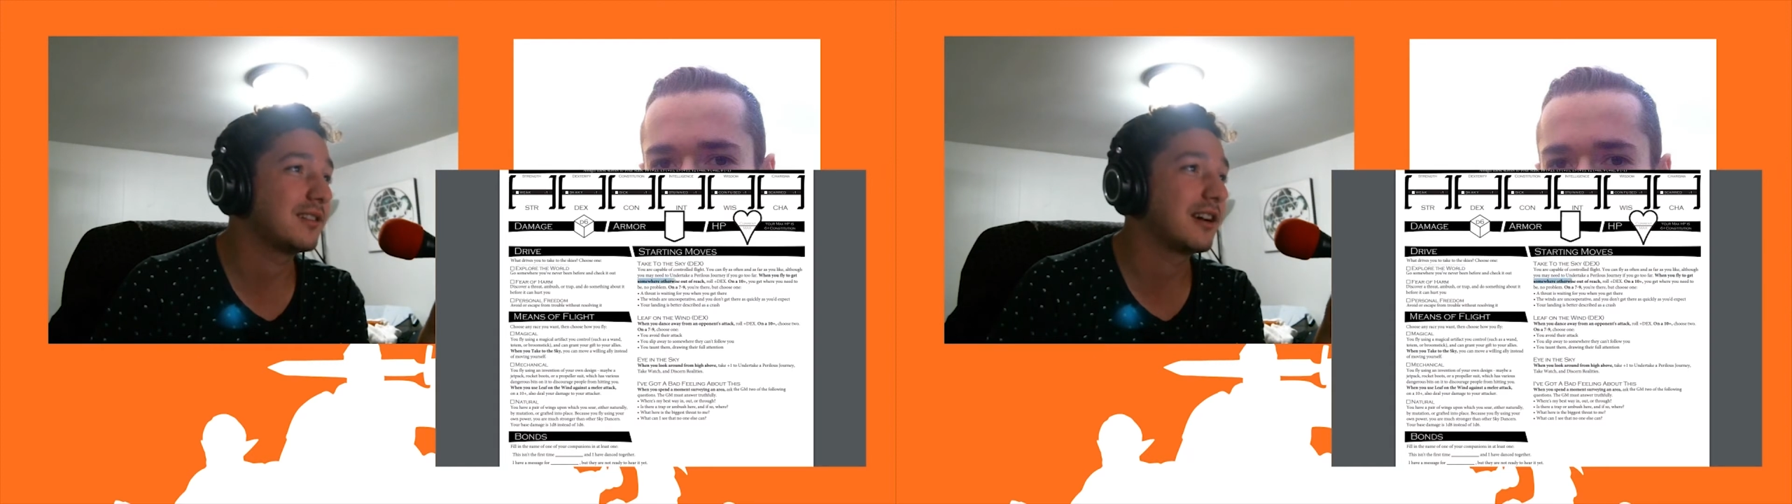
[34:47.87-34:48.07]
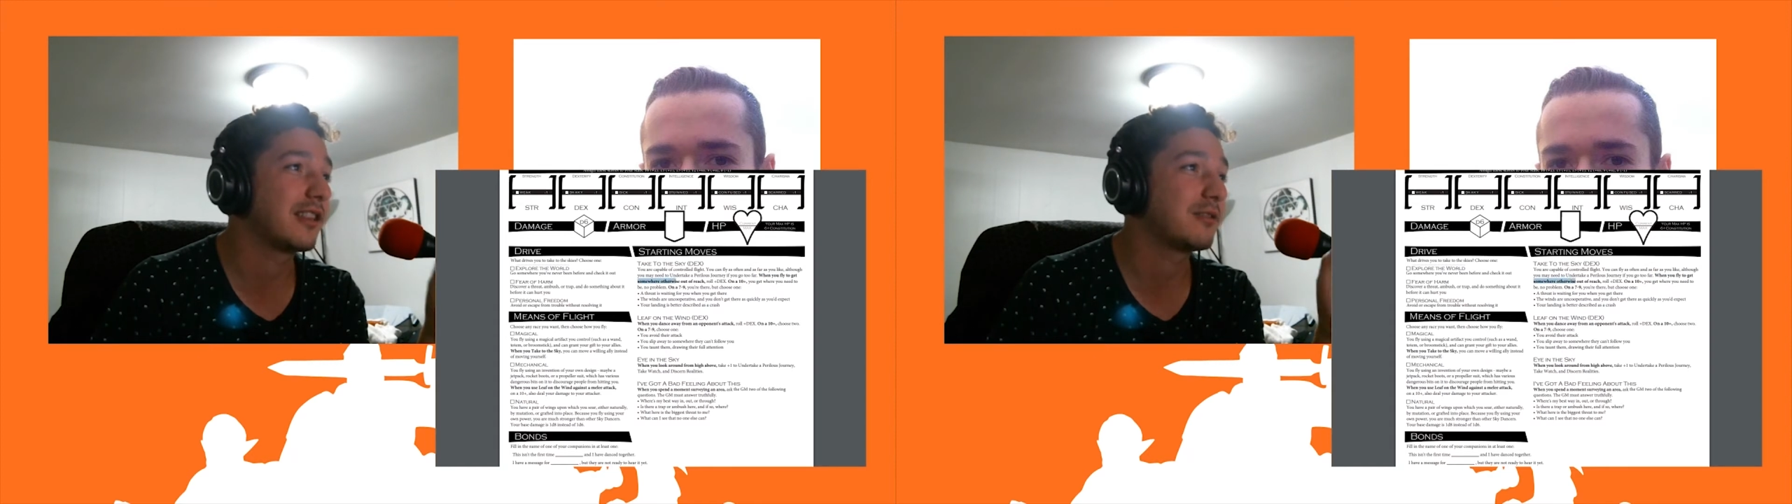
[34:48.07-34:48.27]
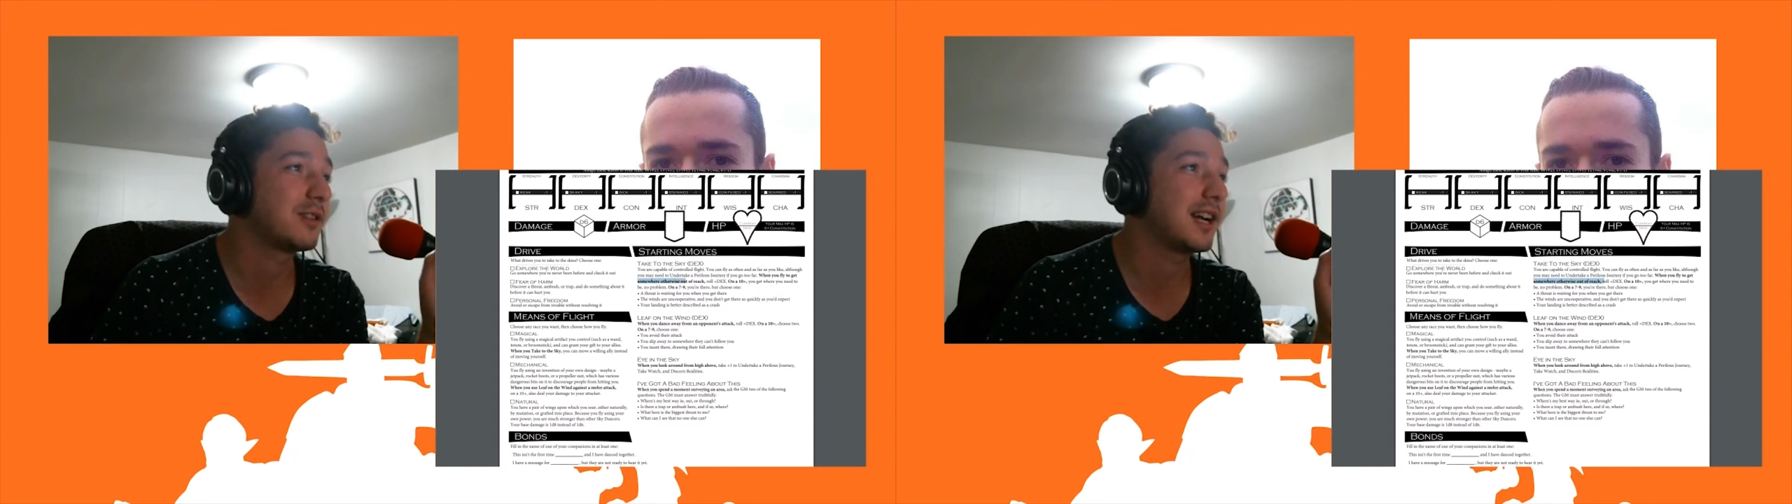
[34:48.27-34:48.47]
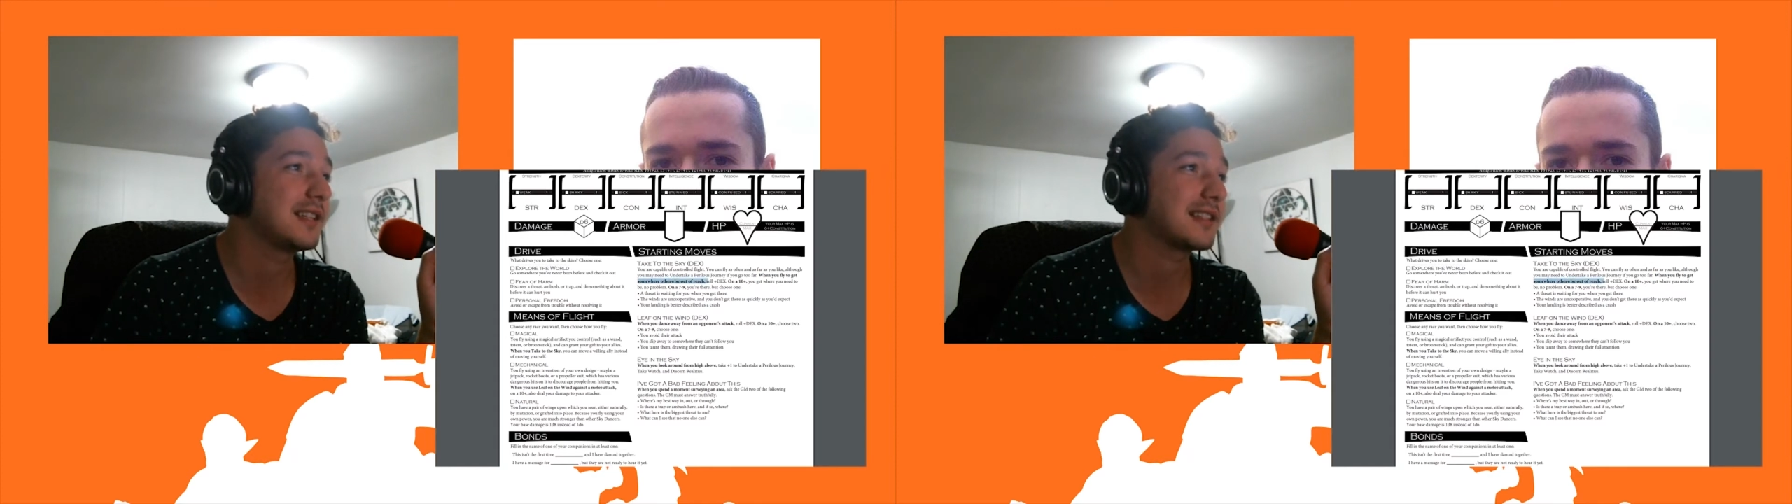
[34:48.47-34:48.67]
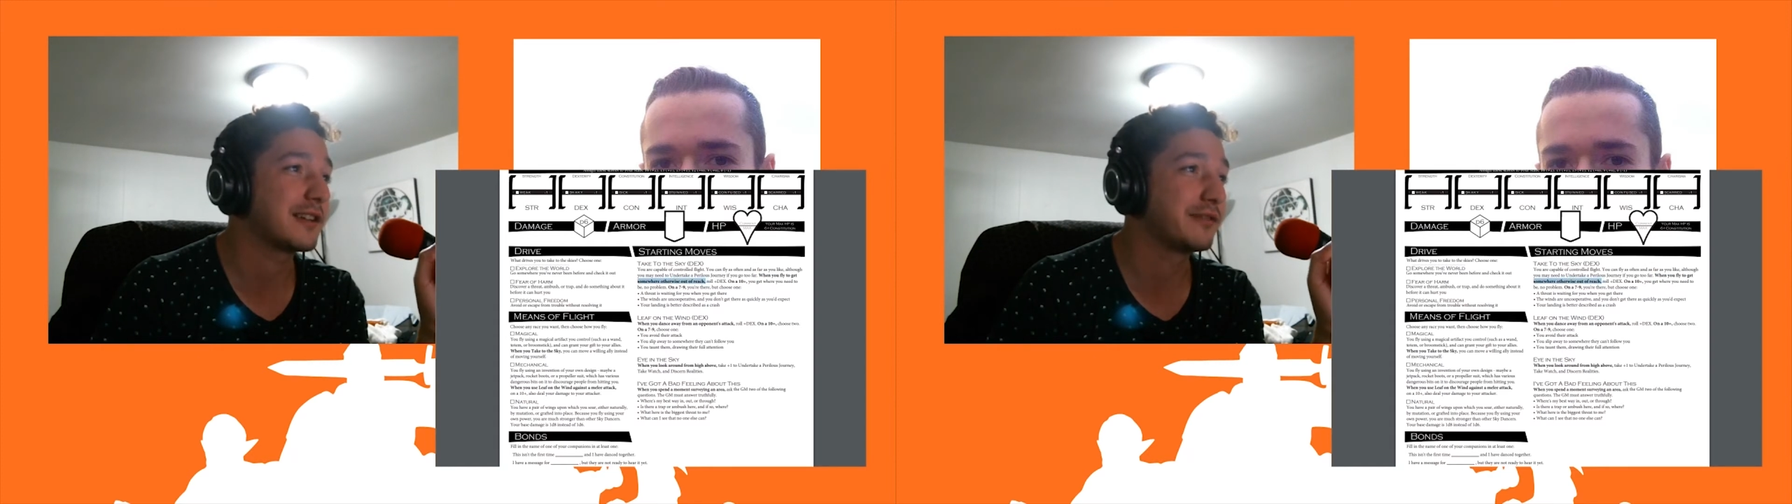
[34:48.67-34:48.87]
otherwise
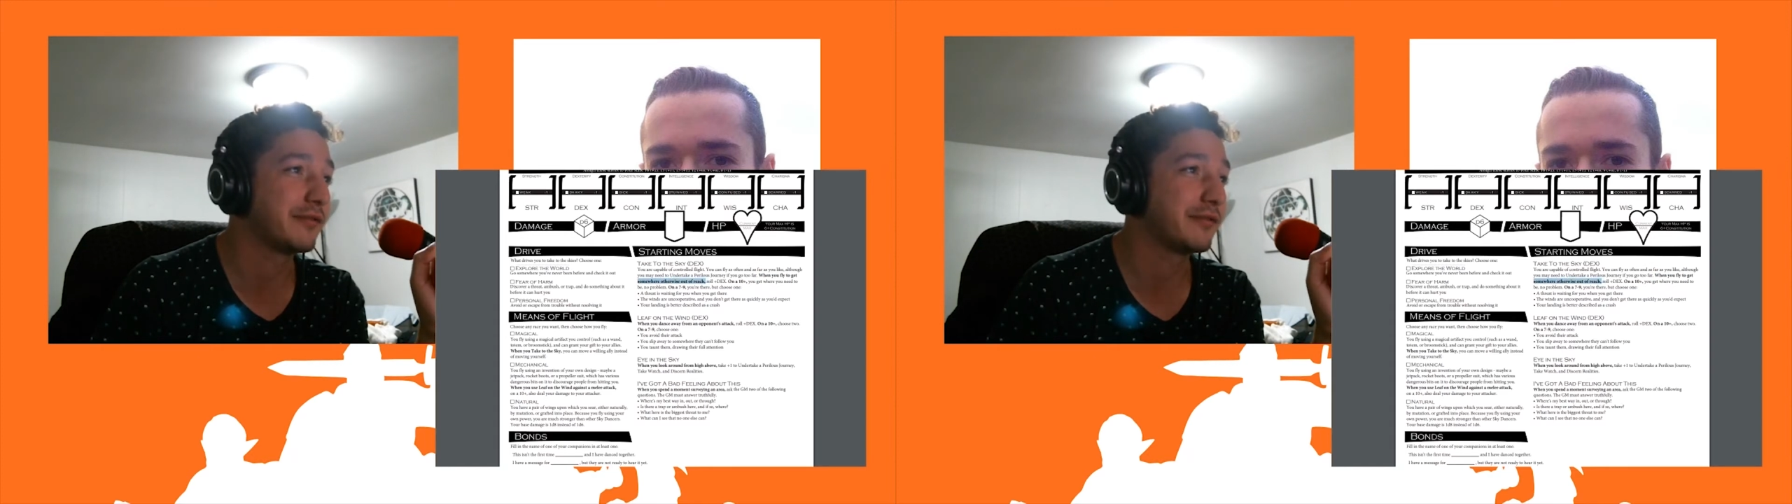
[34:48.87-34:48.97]
out of